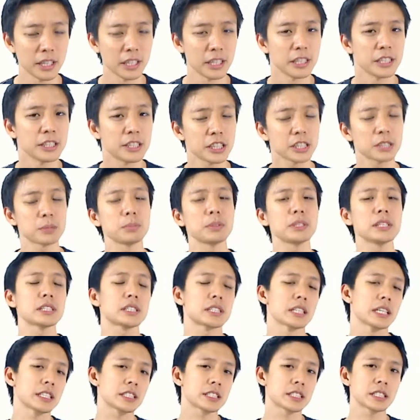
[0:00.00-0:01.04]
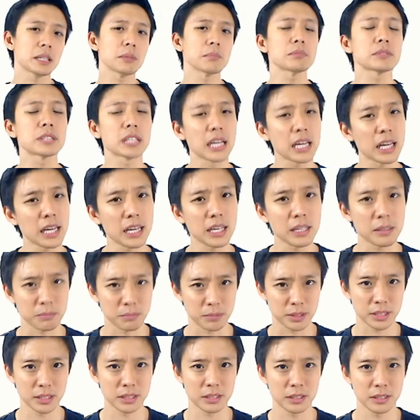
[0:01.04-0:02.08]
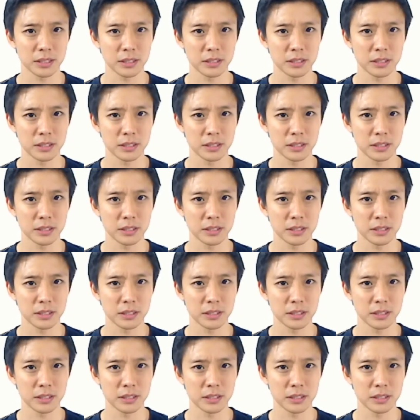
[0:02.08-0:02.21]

It just means that sometimes,